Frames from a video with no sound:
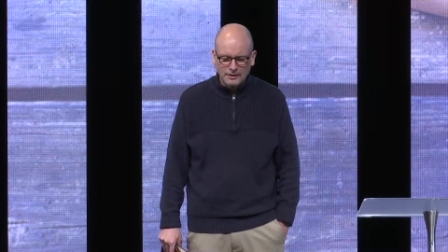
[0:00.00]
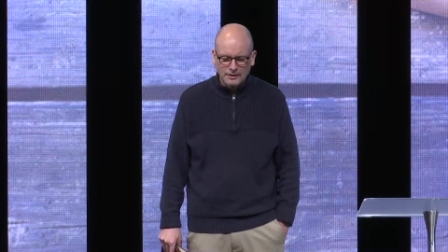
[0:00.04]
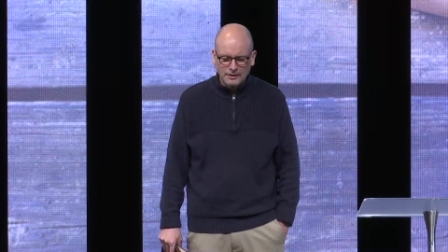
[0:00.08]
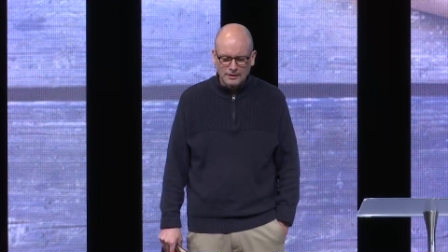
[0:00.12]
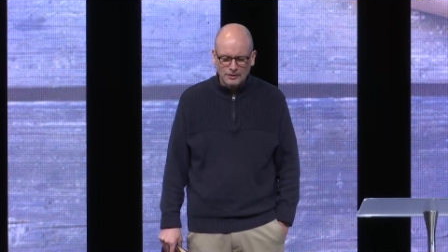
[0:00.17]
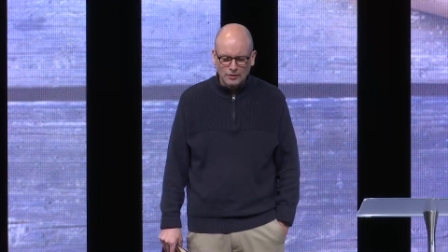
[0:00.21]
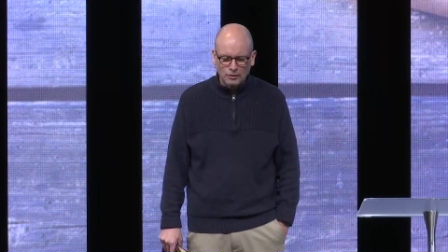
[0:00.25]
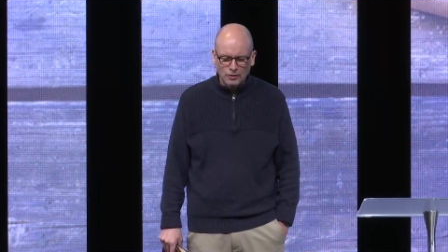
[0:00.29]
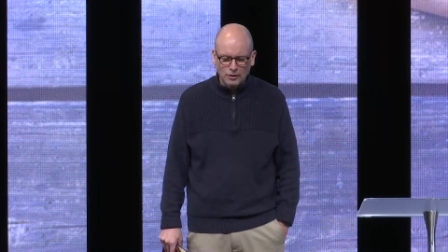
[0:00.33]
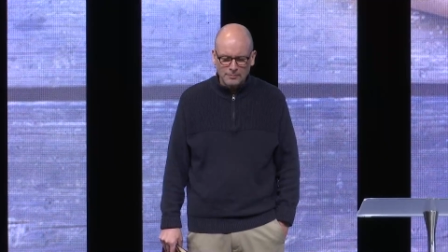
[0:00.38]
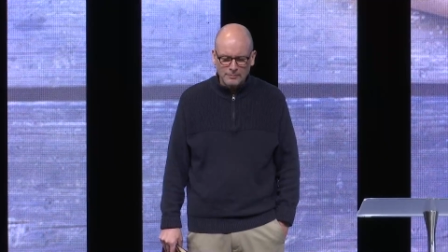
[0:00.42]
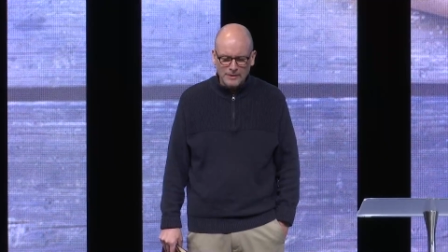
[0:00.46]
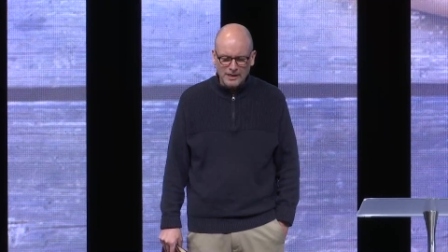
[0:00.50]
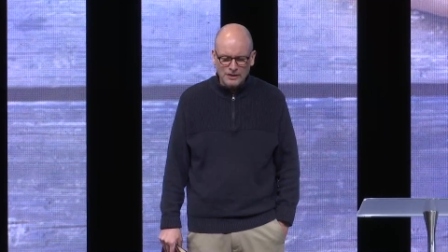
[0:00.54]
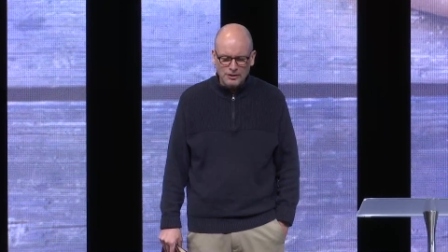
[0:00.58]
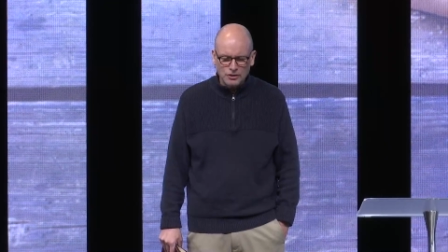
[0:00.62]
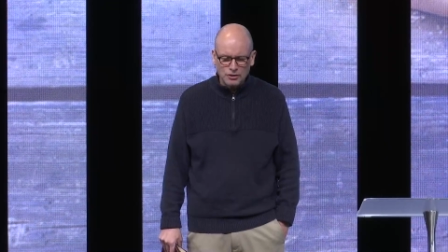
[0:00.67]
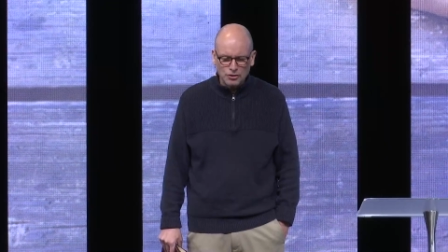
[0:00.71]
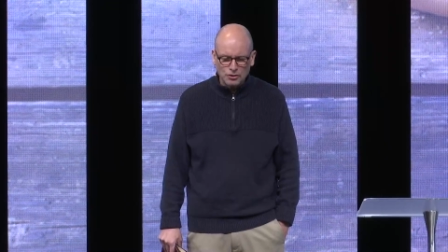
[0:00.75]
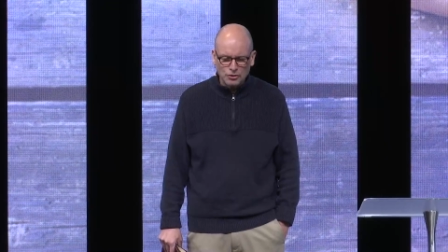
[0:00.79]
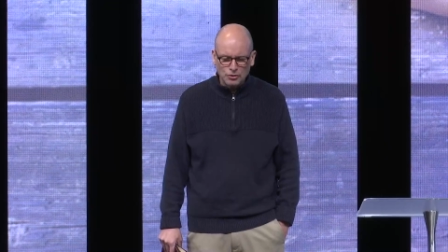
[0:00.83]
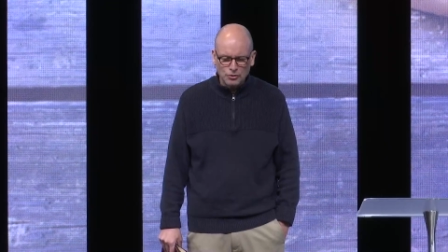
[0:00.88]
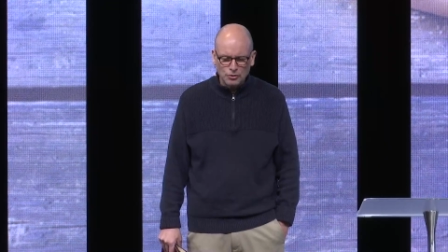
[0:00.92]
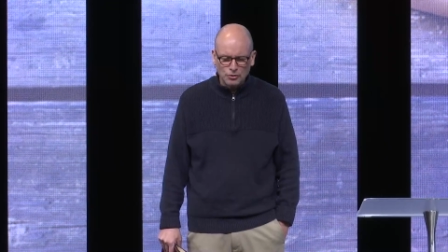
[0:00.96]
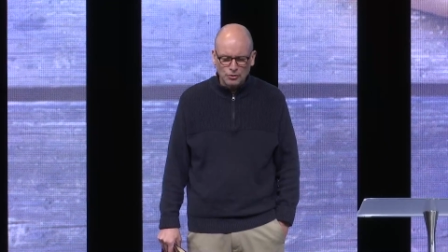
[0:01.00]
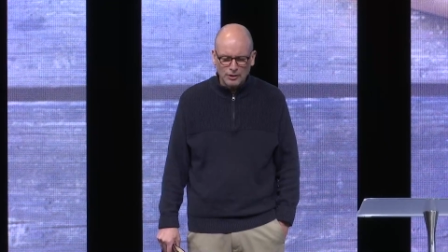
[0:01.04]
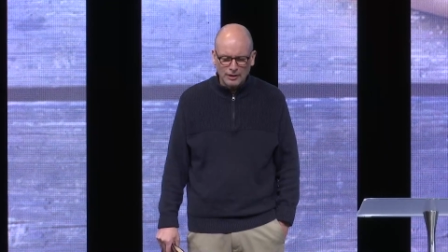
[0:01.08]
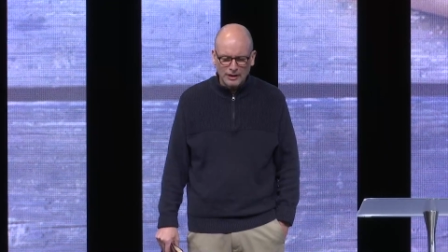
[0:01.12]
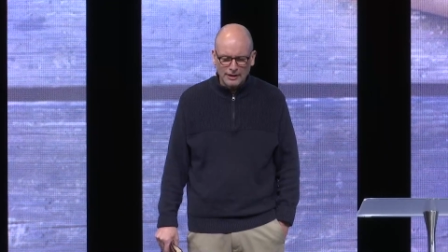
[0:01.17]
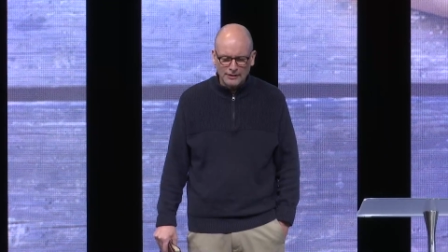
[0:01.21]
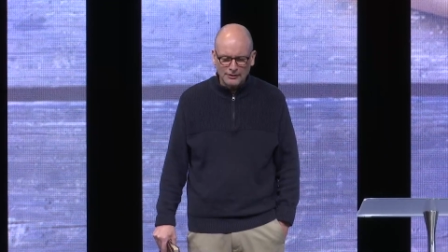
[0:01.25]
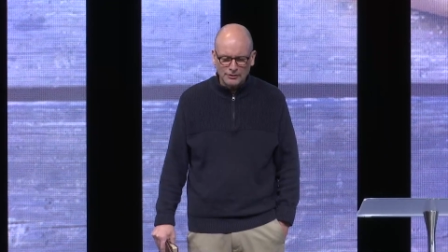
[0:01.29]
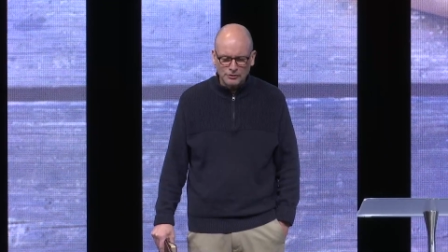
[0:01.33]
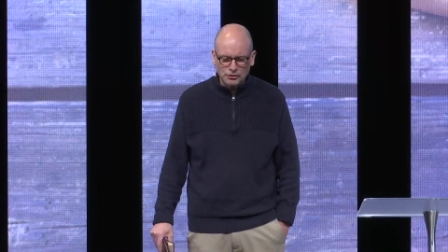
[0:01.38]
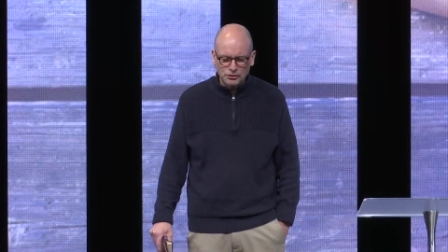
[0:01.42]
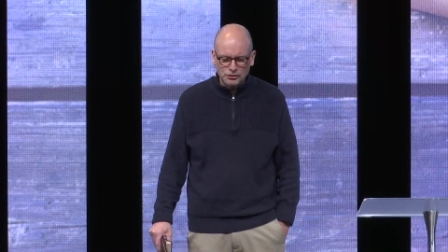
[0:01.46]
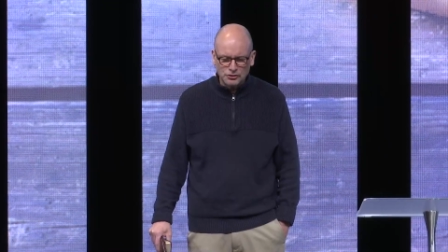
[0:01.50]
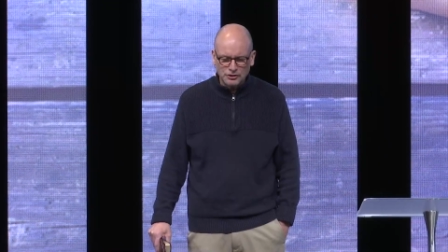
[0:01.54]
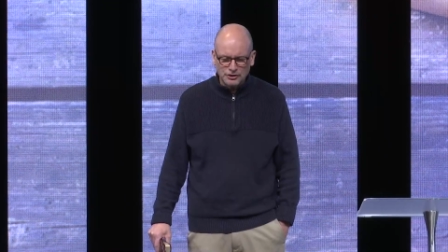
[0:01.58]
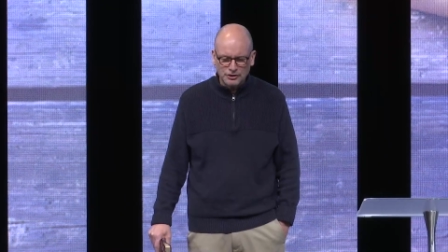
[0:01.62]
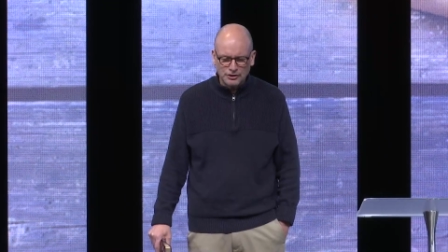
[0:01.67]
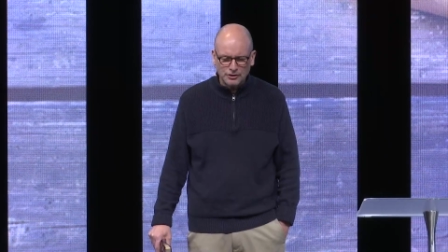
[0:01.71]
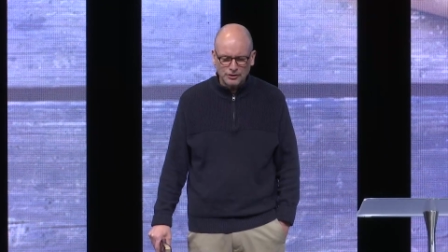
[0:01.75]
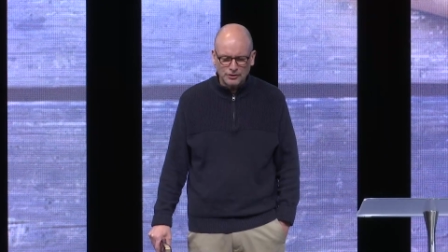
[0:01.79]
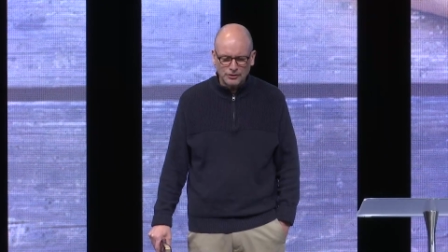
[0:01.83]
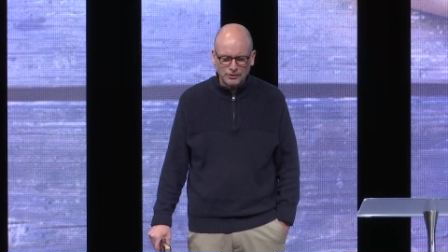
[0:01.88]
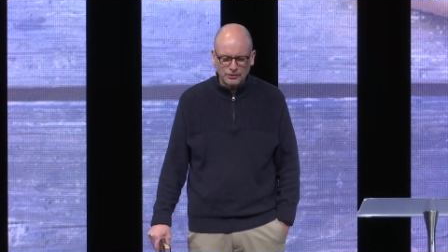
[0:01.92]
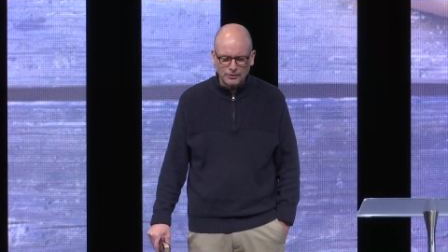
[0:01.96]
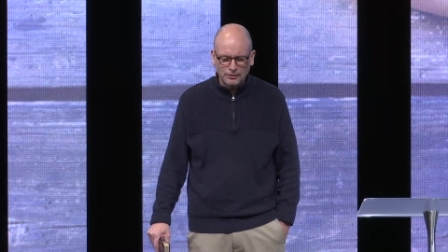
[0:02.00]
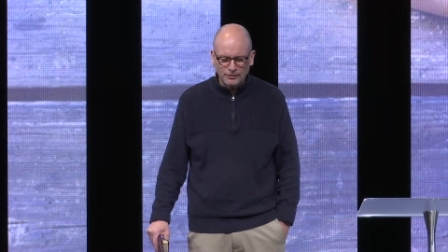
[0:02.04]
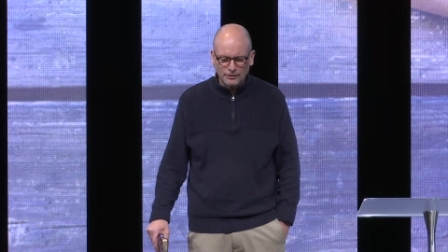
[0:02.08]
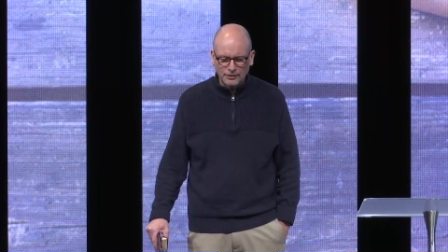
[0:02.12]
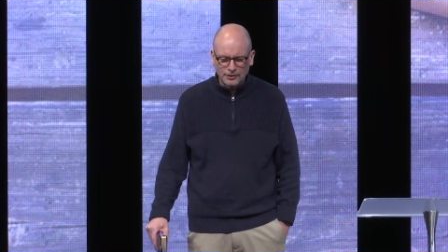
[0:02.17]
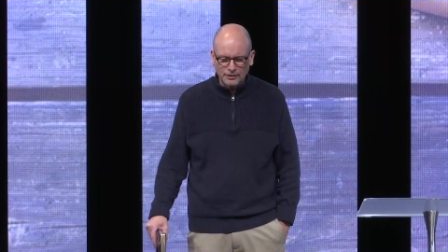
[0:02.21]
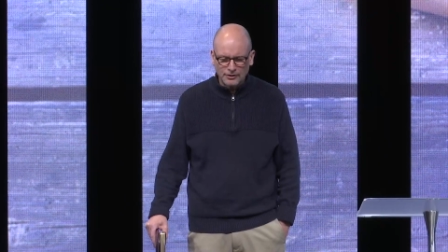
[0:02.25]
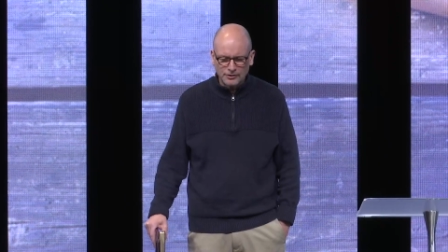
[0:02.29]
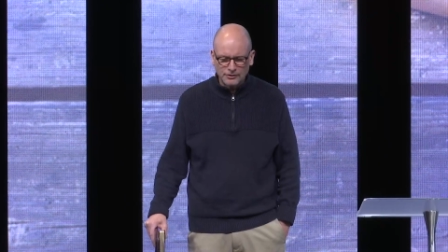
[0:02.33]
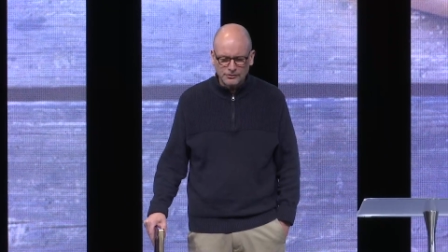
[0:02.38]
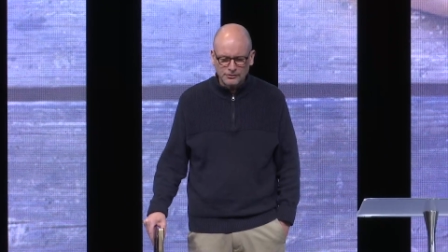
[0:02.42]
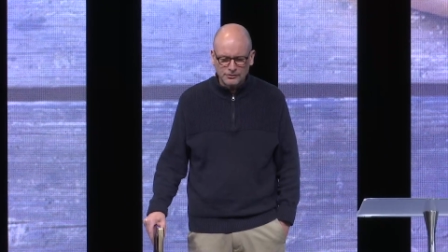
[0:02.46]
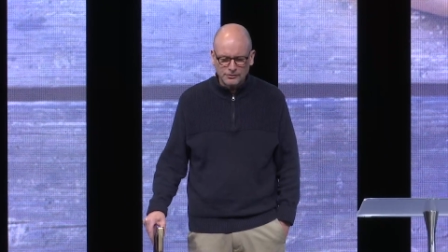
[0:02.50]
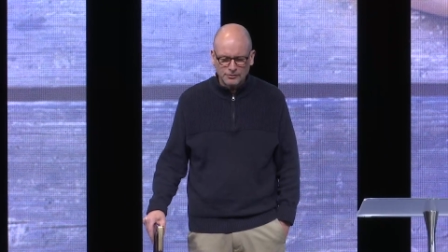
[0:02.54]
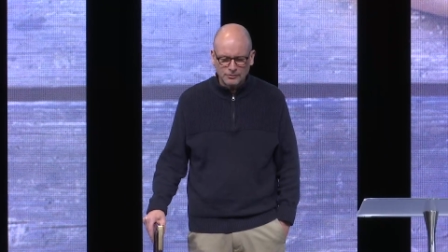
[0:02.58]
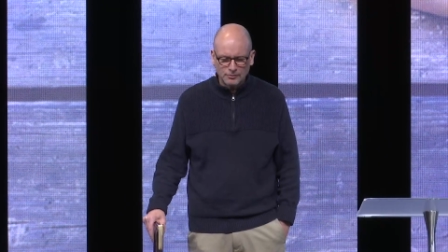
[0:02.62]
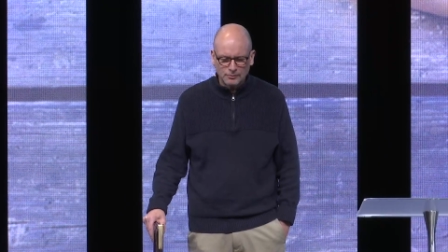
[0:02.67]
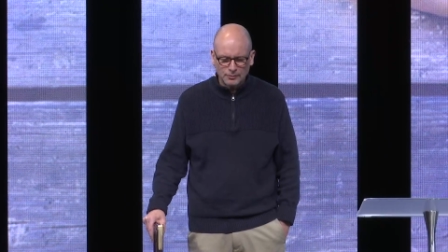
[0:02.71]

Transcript: And Lord, may you instill this